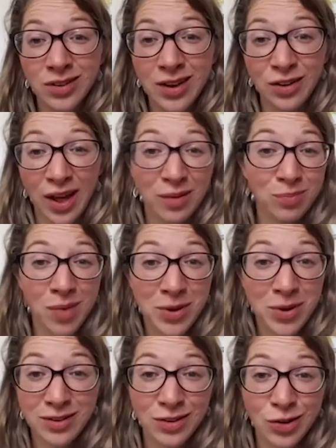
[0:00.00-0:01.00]
like
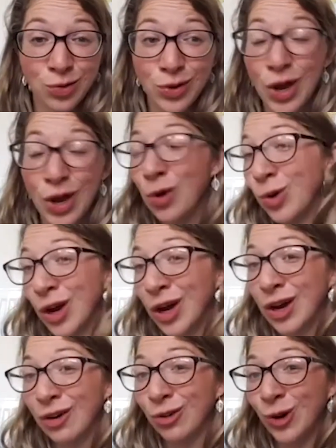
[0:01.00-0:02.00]
maybe do
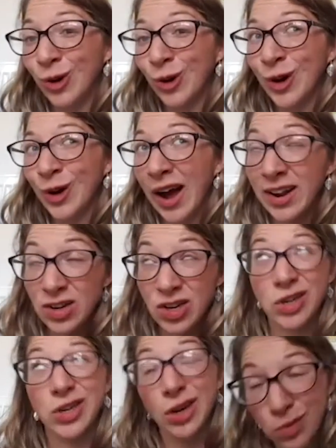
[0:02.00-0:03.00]
yoga, or I
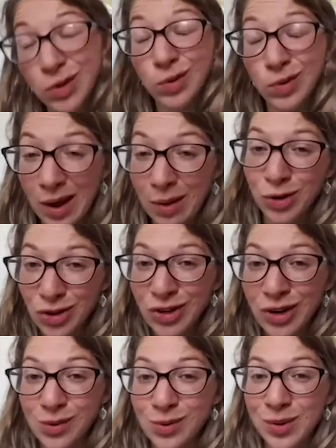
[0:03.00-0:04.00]
actually don't do that much
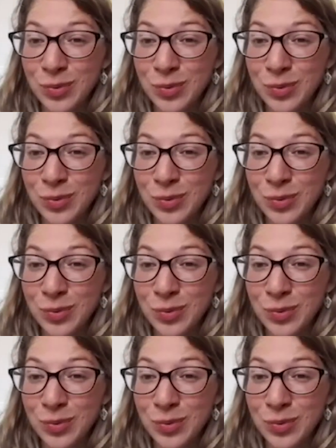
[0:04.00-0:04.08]
yoga,